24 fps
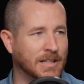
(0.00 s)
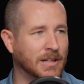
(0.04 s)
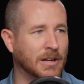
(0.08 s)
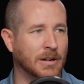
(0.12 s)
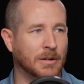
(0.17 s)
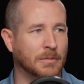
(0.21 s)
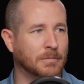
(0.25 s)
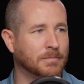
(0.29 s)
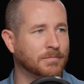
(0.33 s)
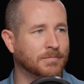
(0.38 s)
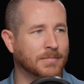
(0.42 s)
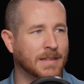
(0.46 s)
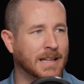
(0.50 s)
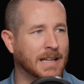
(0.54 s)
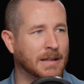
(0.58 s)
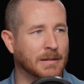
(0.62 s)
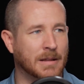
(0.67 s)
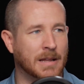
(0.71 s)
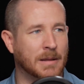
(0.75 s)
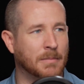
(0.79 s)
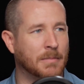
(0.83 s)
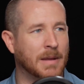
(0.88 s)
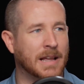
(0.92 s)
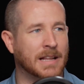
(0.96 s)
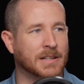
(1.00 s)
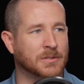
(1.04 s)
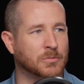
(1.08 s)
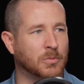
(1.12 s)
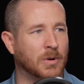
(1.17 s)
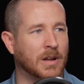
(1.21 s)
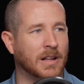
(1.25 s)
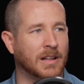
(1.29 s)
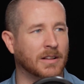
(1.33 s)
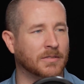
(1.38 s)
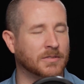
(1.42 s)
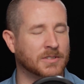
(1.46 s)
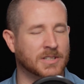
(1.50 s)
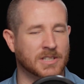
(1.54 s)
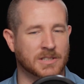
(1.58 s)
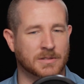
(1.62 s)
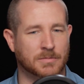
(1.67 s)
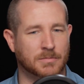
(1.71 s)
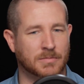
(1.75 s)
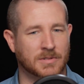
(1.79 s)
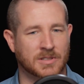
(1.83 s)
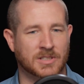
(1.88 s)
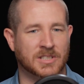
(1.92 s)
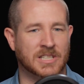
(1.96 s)
You know, it may as well have
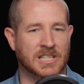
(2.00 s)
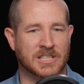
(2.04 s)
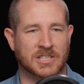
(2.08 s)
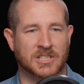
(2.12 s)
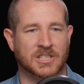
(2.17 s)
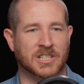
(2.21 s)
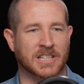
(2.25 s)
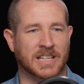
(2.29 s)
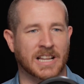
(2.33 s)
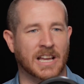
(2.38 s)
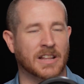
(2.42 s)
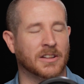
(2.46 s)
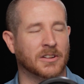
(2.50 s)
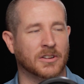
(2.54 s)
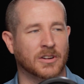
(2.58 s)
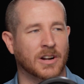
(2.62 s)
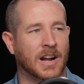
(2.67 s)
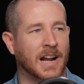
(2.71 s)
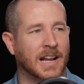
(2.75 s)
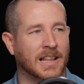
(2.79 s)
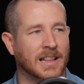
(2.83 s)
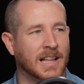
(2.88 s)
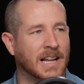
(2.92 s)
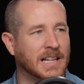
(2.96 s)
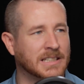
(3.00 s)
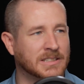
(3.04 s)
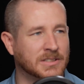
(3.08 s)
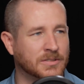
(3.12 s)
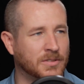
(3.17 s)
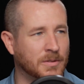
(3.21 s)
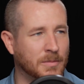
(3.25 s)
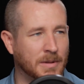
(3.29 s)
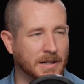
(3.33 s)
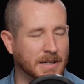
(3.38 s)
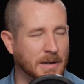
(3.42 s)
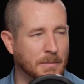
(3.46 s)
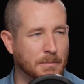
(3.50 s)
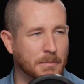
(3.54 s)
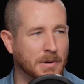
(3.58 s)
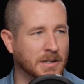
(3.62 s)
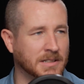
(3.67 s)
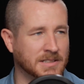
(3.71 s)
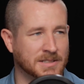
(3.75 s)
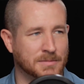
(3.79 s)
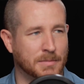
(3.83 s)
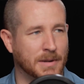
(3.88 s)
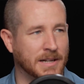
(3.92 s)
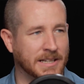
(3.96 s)
just stitched together highlights from like a
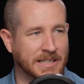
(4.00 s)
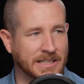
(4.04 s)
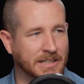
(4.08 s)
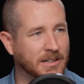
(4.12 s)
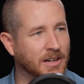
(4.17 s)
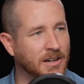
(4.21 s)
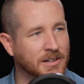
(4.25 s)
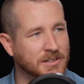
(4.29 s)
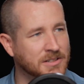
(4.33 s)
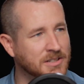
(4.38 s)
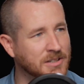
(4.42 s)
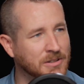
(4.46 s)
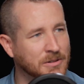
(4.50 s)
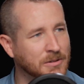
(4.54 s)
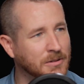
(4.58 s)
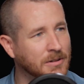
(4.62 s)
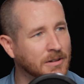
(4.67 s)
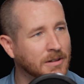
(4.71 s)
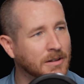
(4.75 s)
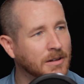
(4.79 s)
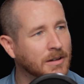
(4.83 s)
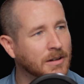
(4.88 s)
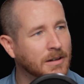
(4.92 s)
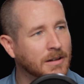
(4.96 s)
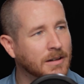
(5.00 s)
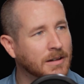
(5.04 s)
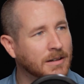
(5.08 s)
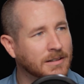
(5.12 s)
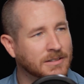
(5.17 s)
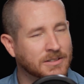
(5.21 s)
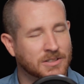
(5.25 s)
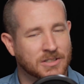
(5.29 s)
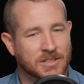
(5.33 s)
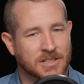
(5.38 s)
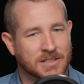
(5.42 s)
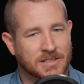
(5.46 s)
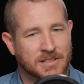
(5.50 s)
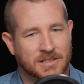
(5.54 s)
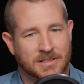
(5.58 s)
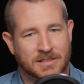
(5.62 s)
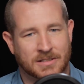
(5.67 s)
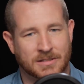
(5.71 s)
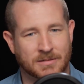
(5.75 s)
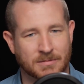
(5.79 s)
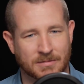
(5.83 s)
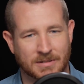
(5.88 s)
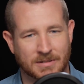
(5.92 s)
Bugs Bunny cartoon. It's just